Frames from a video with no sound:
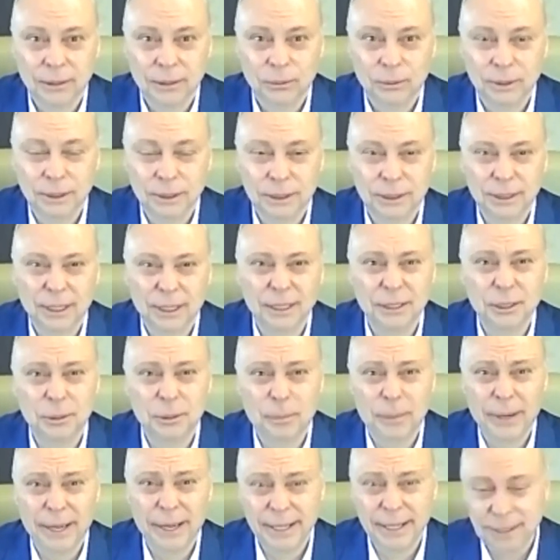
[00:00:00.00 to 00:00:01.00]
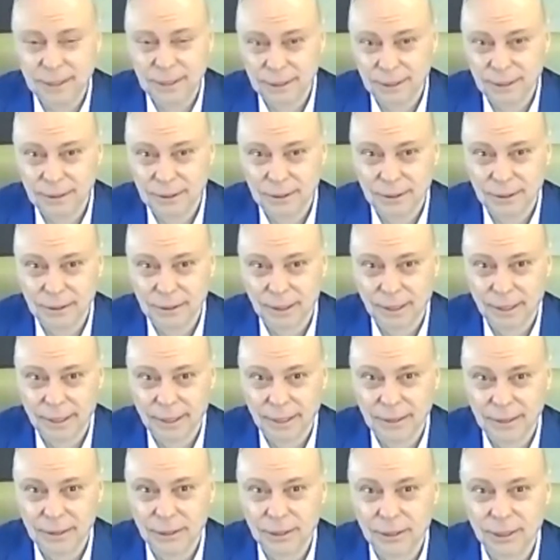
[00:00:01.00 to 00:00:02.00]
with such patience
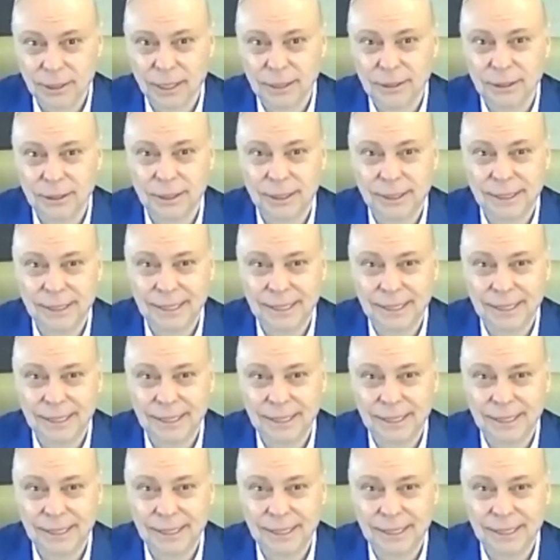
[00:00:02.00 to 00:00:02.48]
and such